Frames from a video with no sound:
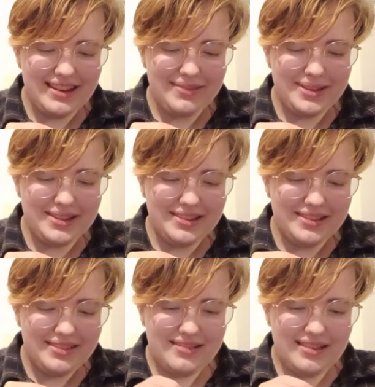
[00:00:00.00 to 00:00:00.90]
I've been
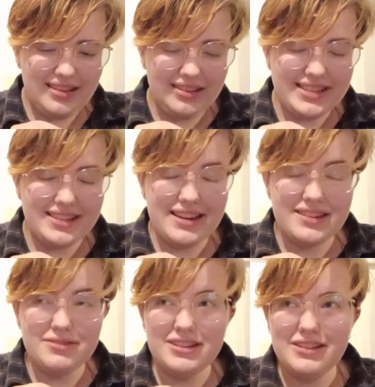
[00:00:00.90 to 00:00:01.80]
listening
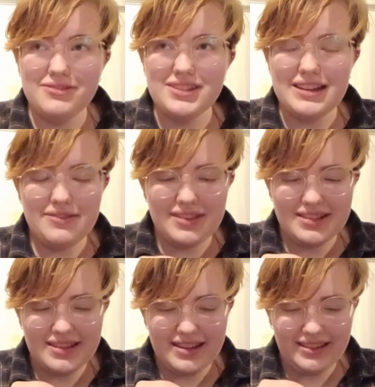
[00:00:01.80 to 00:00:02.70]
to enough stuff
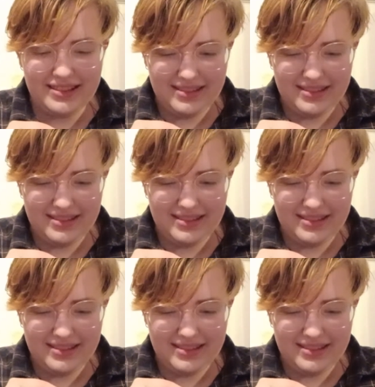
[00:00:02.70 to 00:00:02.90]
that's like